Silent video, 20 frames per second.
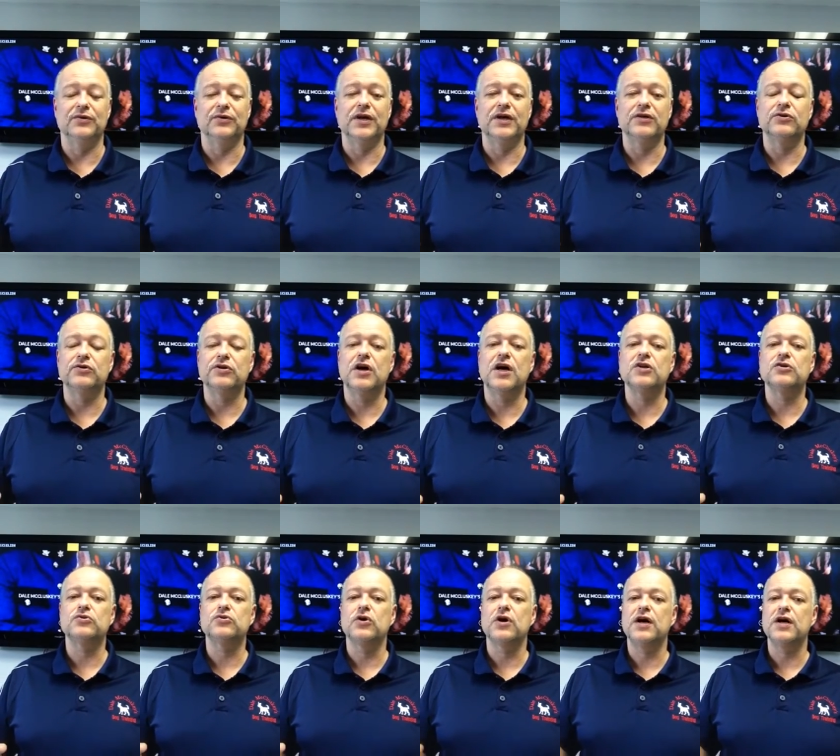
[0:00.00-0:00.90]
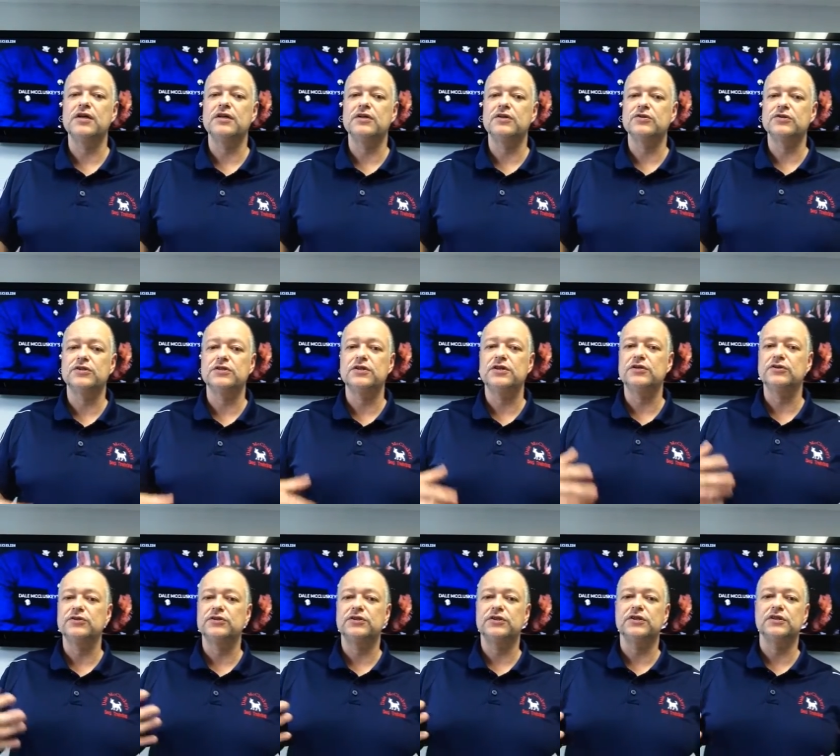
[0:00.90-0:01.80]
Okay, they're not trying.
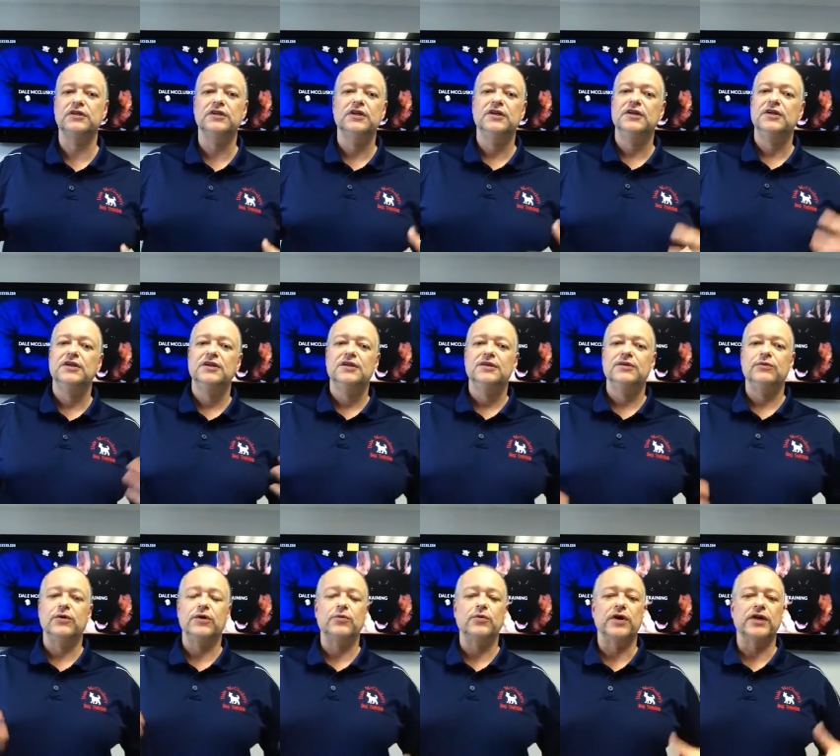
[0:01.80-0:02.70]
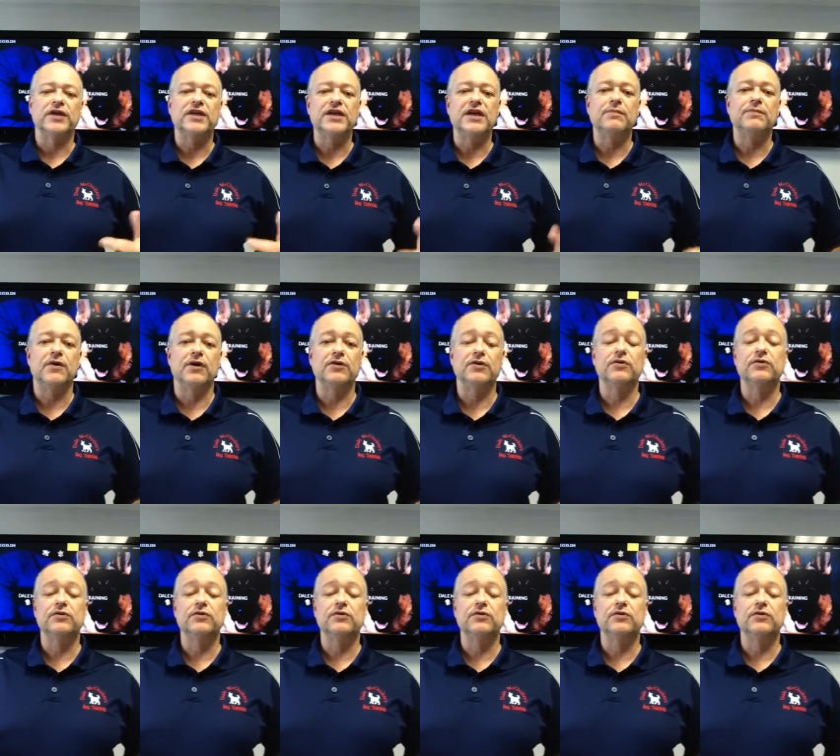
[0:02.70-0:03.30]
Here's the what you want to key up on.